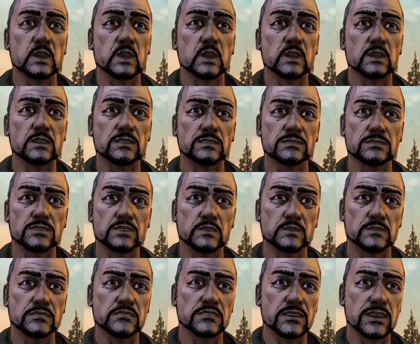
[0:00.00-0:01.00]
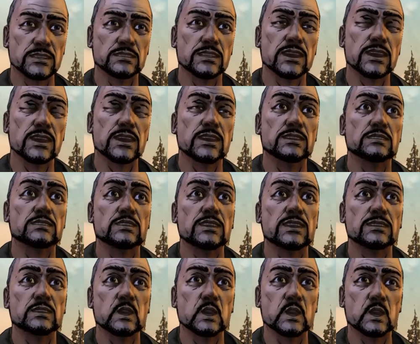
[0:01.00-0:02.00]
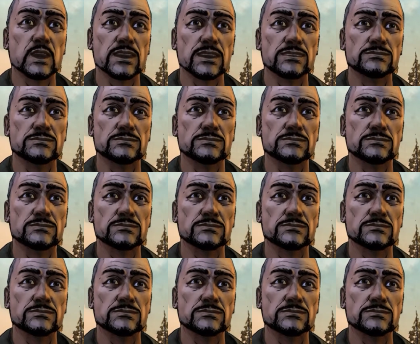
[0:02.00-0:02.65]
Good. You'll fit right in with this outfit.